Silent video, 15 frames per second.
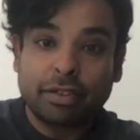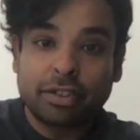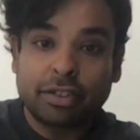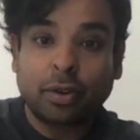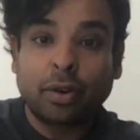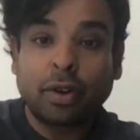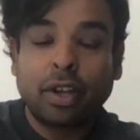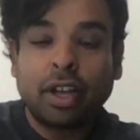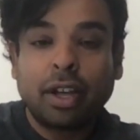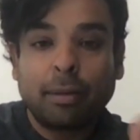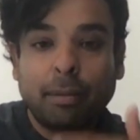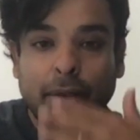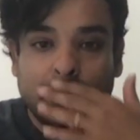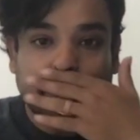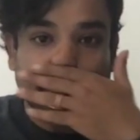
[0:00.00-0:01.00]
So
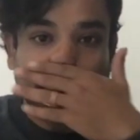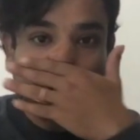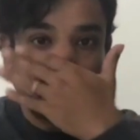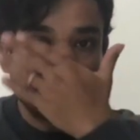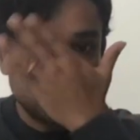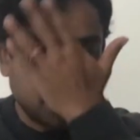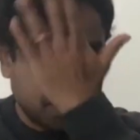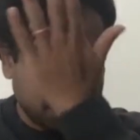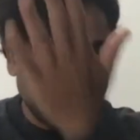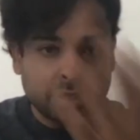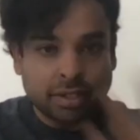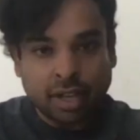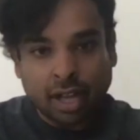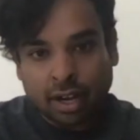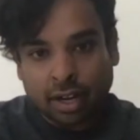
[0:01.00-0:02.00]
based on the user's
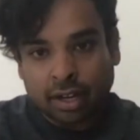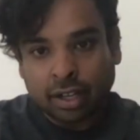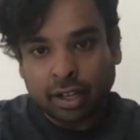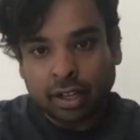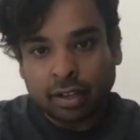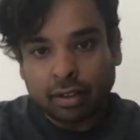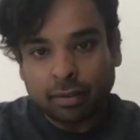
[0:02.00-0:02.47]
personality,